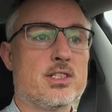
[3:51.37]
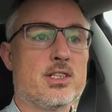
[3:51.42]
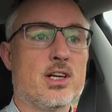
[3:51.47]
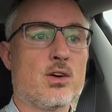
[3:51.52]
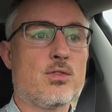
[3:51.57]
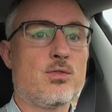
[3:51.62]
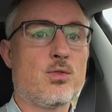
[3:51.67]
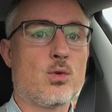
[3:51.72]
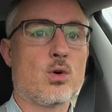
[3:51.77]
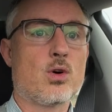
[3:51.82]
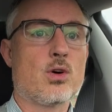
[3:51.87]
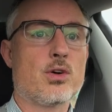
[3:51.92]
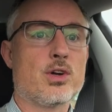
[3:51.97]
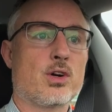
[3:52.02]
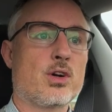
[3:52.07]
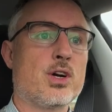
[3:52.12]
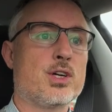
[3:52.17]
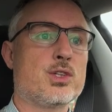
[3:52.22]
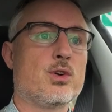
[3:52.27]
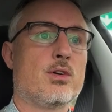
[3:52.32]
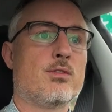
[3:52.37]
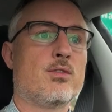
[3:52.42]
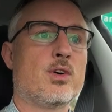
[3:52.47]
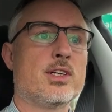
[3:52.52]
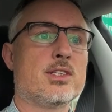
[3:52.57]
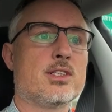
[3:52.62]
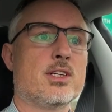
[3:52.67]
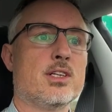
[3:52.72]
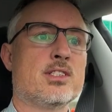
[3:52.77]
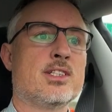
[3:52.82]
Therefore, your country of
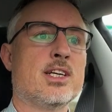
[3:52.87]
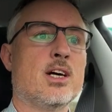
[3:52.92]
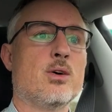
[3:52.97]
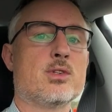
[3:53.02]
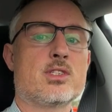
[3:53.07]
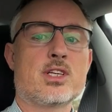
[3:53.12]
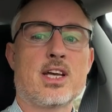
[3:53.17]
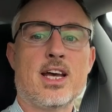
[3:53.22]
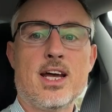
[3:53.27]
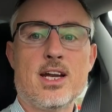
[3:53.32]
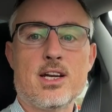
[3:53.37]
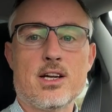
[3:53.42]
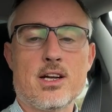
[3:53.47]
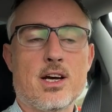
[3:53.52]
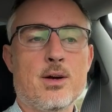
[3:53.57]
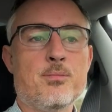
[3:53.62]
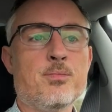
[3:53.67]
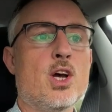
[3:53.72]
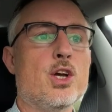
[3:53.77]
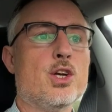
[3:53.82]
residence now is Canada.